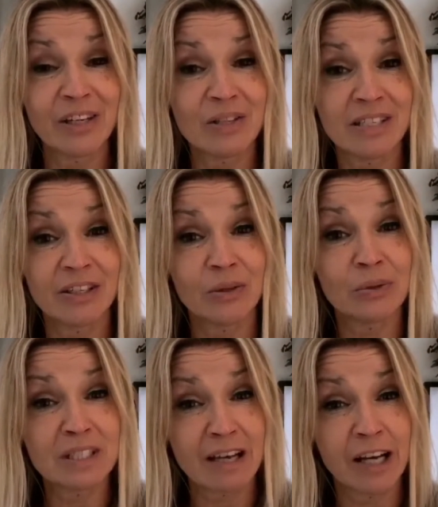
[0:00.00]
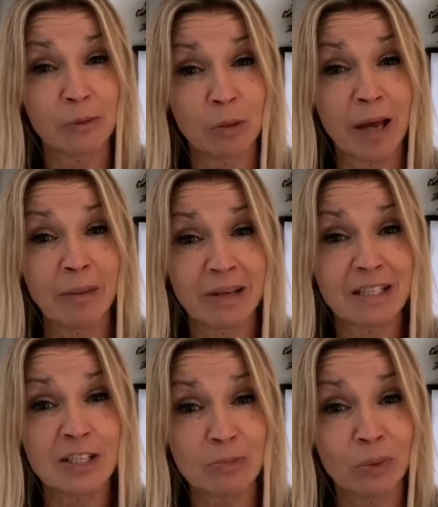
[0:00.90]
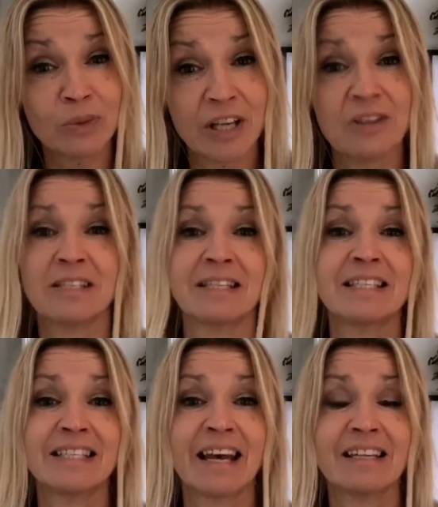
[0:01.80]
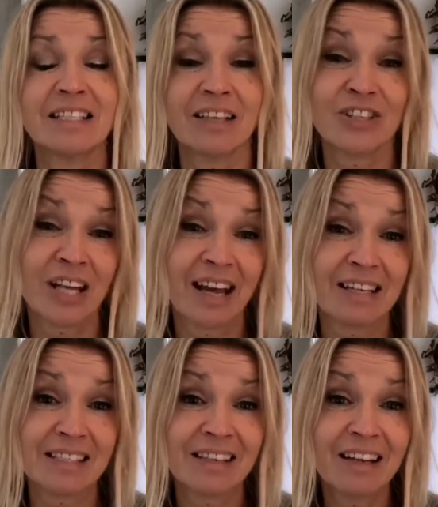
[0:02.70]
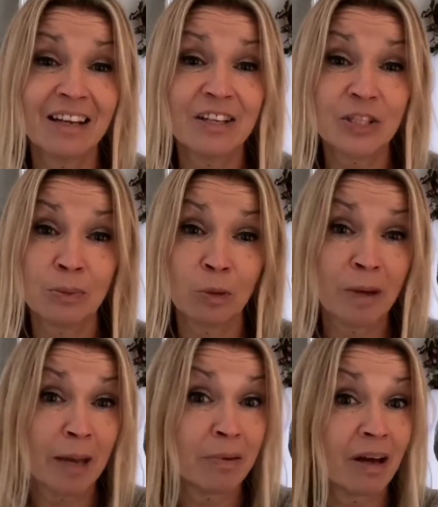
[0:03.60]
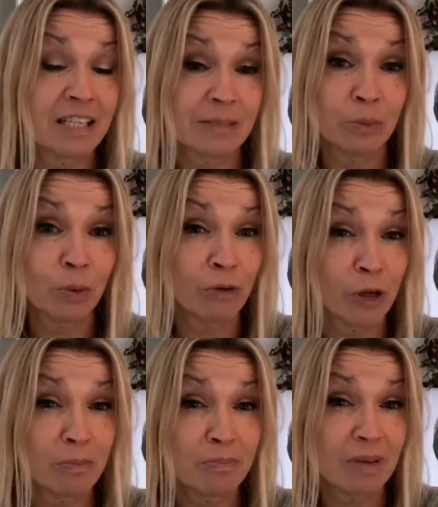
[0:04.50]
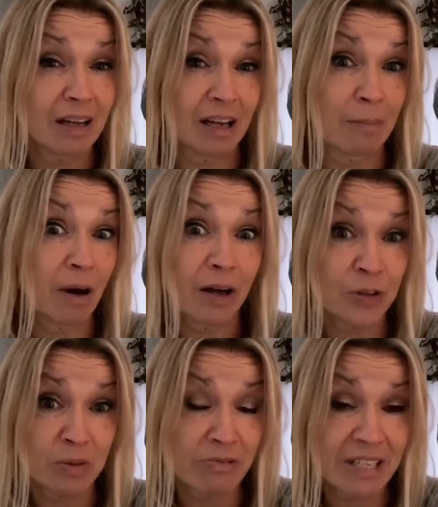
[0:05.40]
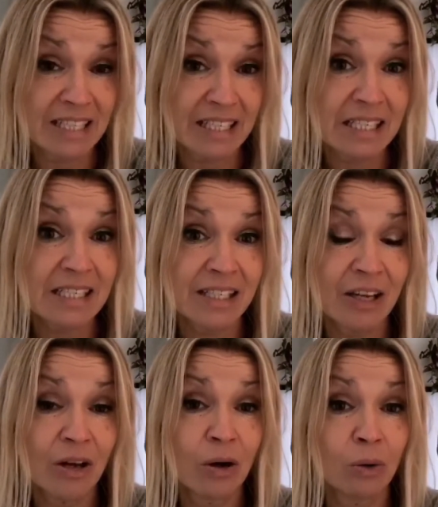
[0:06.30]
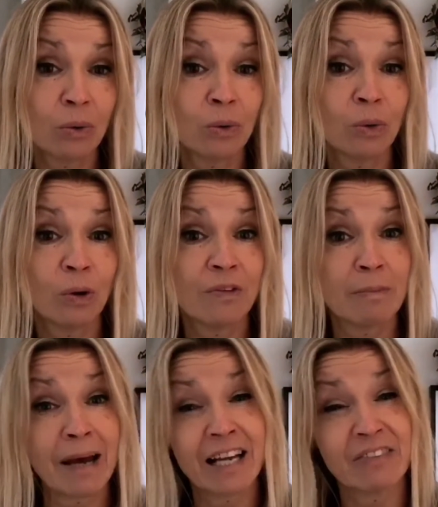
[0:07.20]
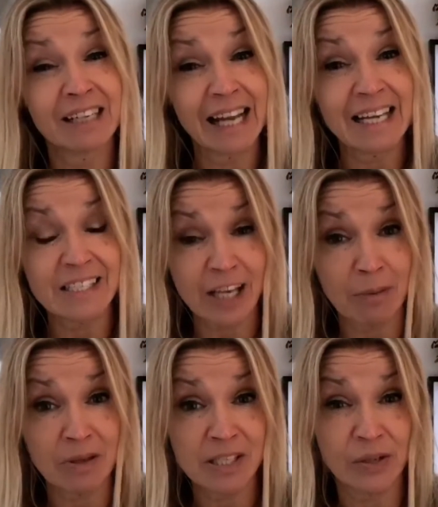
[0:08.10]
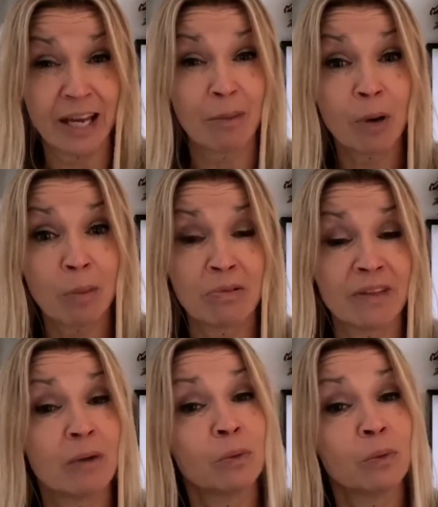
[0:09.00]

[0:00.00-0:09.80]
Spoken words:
using your designer wallpaper in small doses instead, such as to wallpaper a small room, a bathroom for instance, or the back of a glazed cupboard so you get a pop of that